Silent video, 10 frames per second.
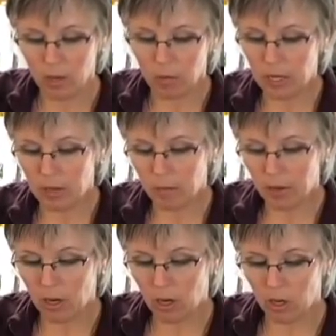Peanut
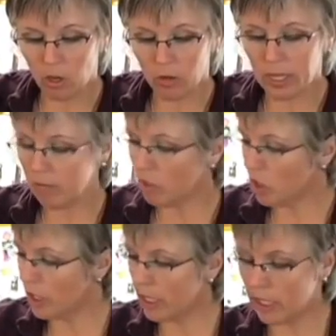butter, cream,
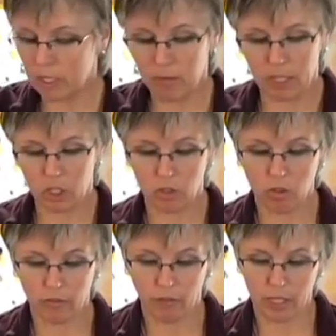cheese, makes no
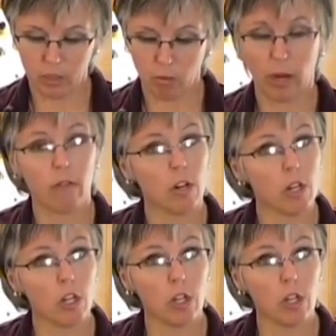difference, whatever